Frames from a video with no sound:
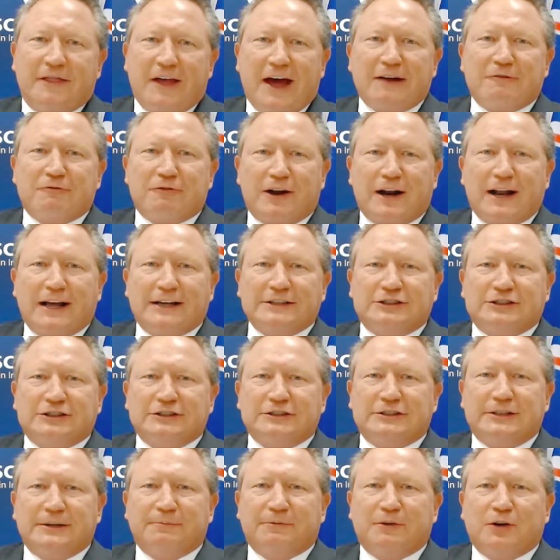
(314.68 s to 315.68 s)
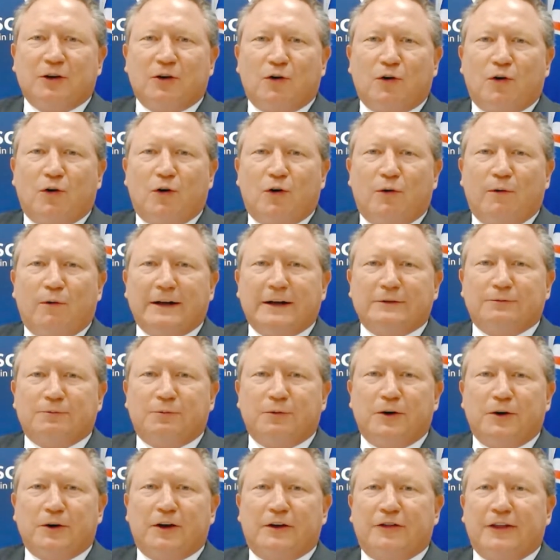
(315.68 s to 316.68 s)
That relationship can always
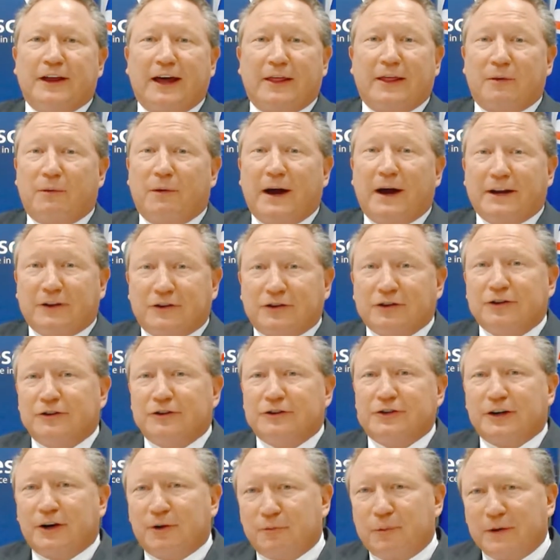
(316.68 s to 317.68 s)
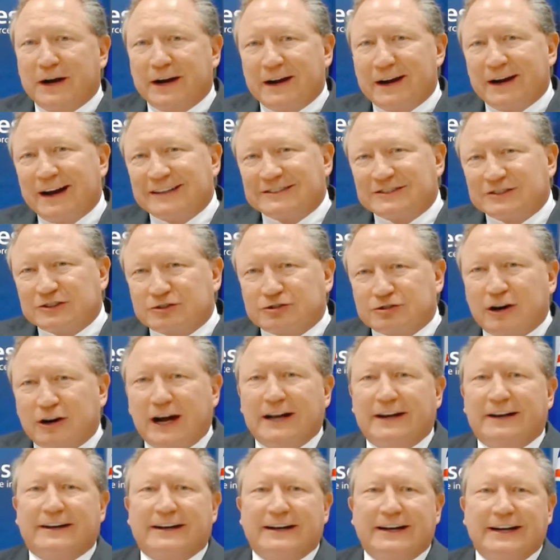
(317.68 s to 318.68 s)
work the other way too. You know, where
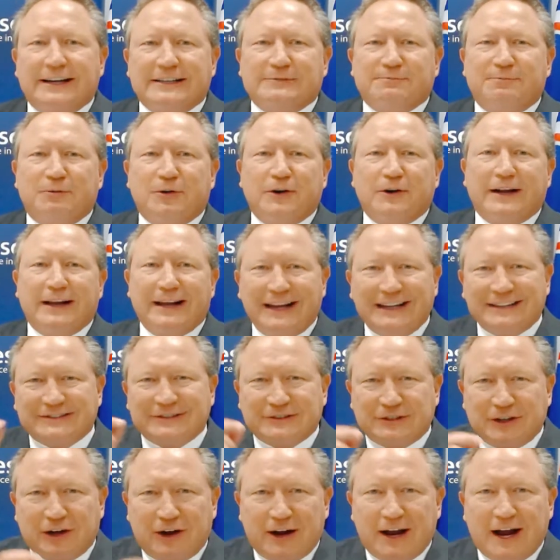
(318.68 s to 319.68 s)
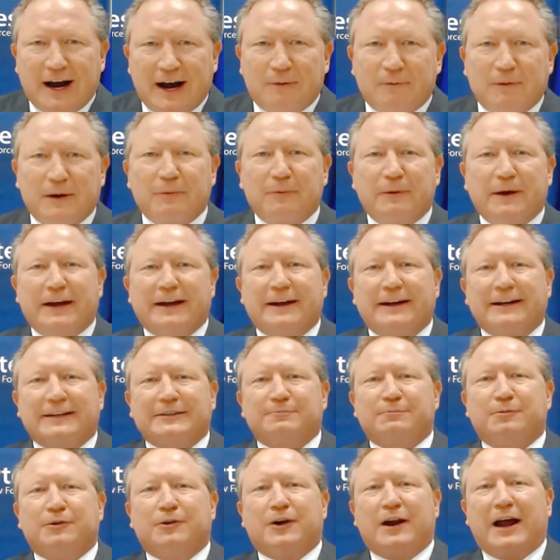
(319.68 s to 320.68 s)
Australia can export its know-how, where we can
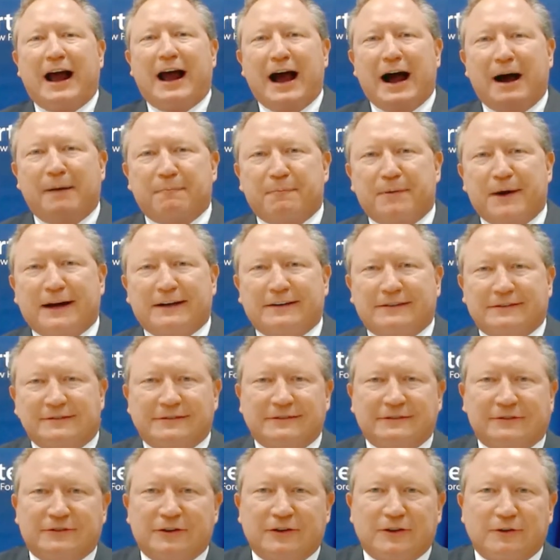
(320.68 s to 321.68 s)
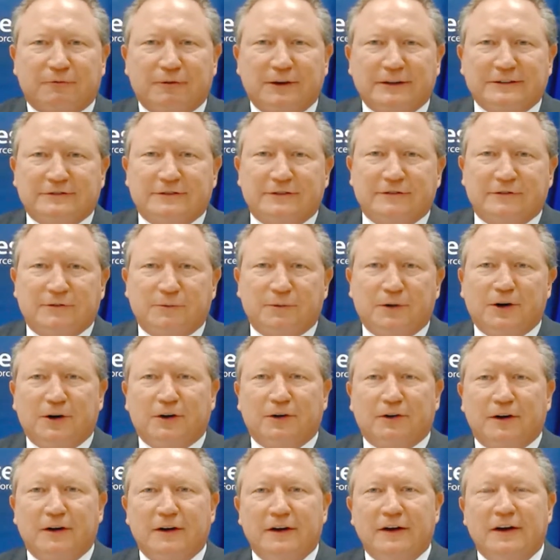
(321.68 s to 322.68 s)
export our practices to the rest of the
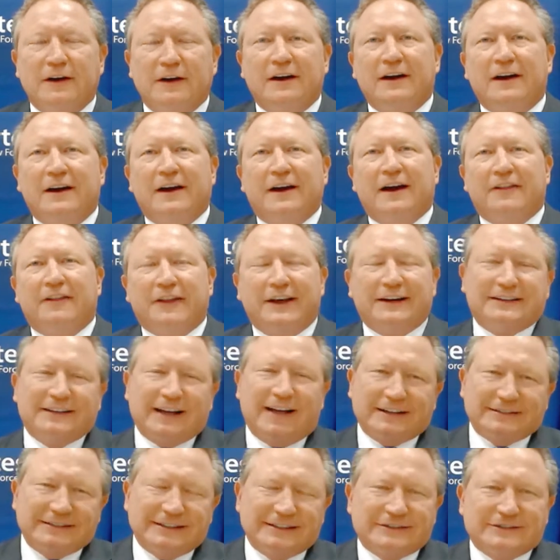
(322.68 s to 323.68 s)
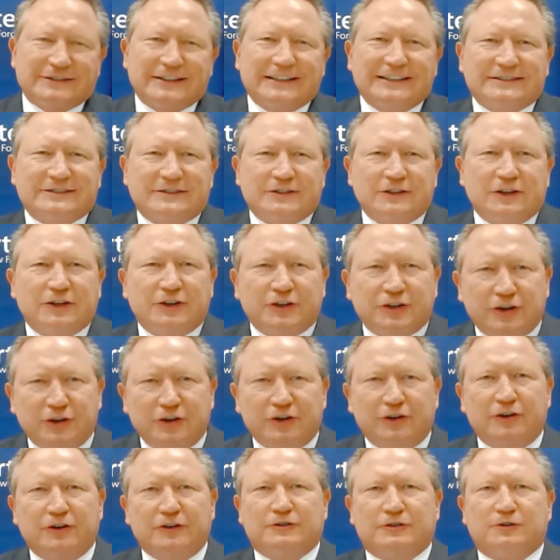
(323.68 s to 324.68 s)
world. There does exist
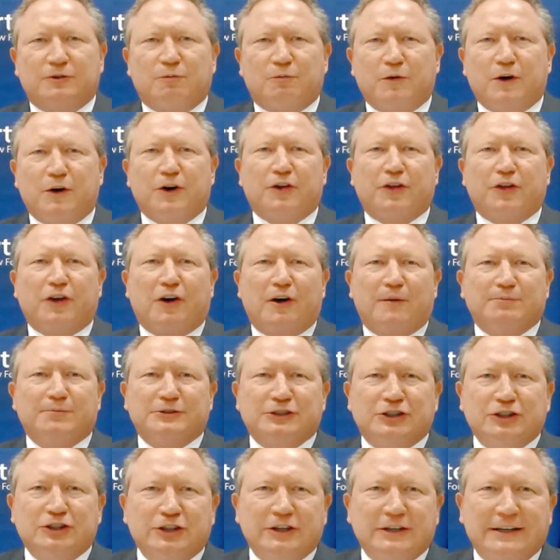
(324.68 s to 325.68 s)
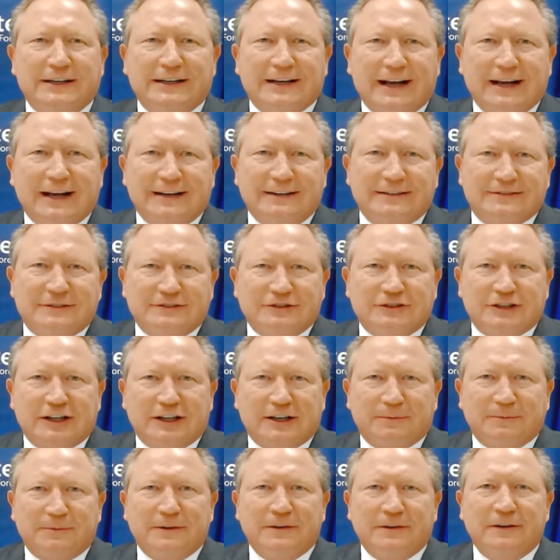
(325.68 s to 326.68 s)
huge wealth opportunity, ladies and
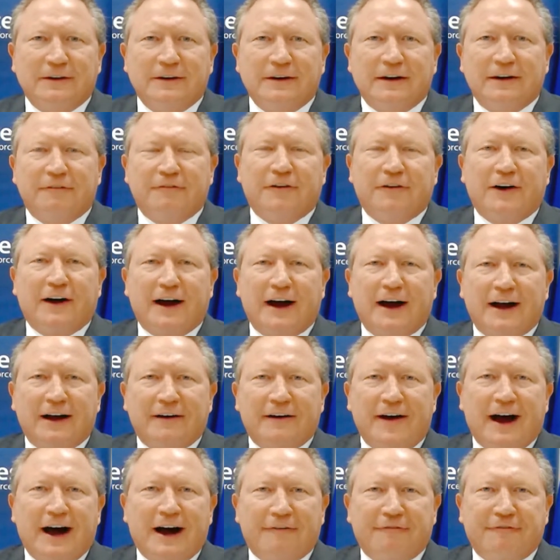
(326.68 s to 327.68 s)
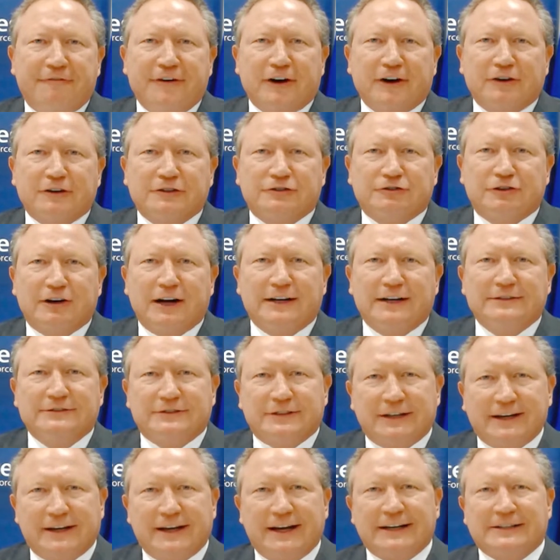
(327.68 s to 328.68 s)
gentlemen, for our fellow Australians
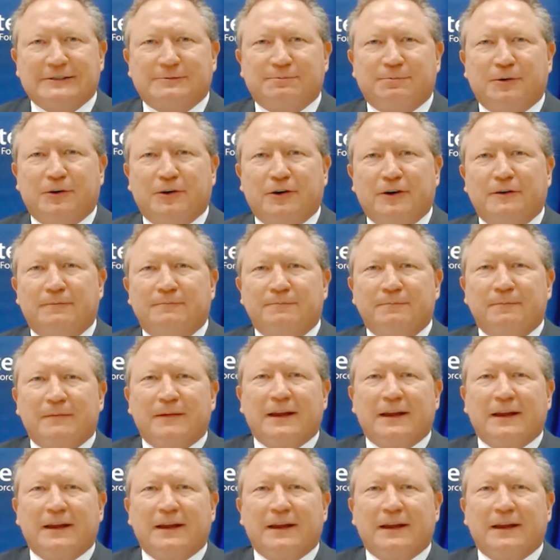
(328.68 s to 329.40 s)
to export